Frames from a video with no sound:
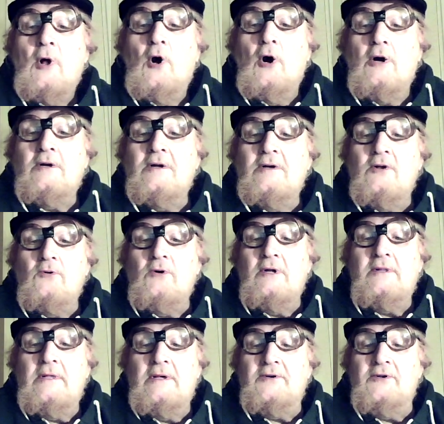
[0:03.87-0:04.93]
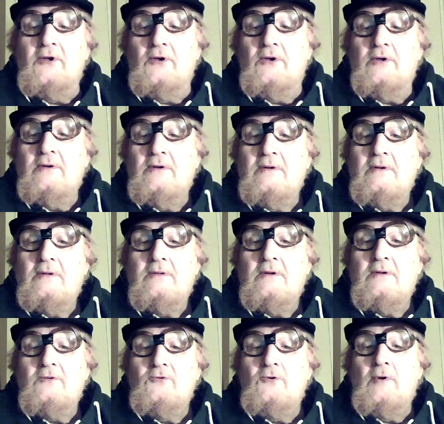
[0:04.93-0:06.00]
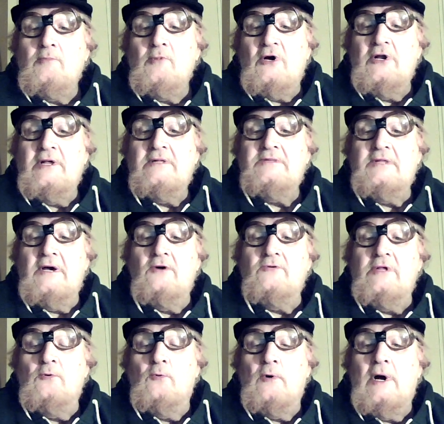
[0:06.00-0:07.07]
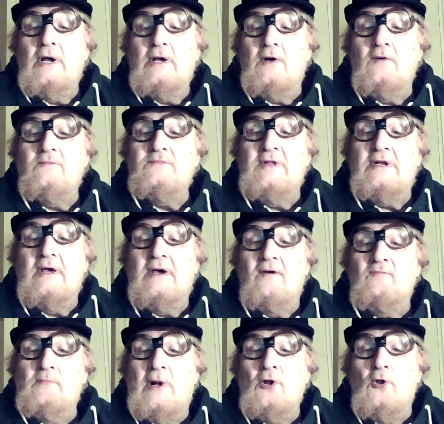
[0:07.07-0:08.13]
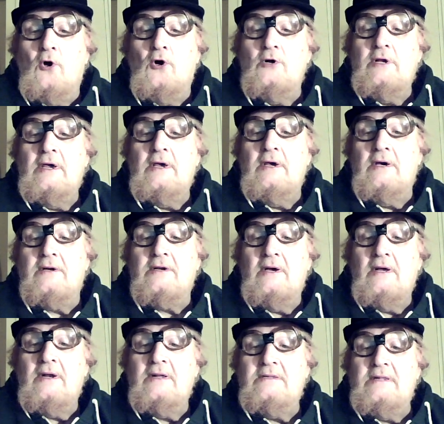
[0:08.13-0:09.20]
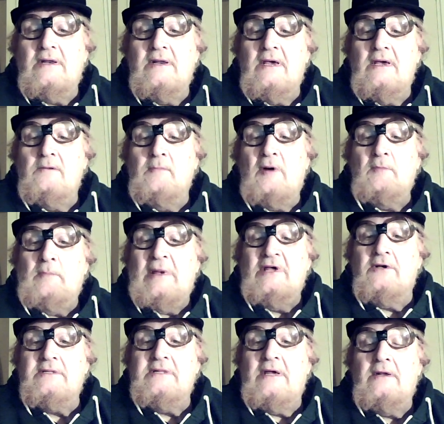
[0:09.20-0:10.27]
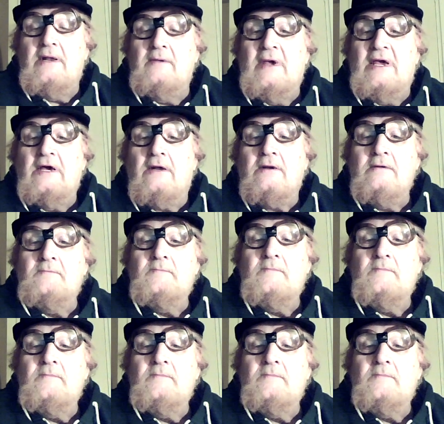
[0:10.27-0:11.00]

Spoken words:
Oh, hello there now. Now I'm going to tell you why I didn't have my long hair and I didn't have my beard anymore.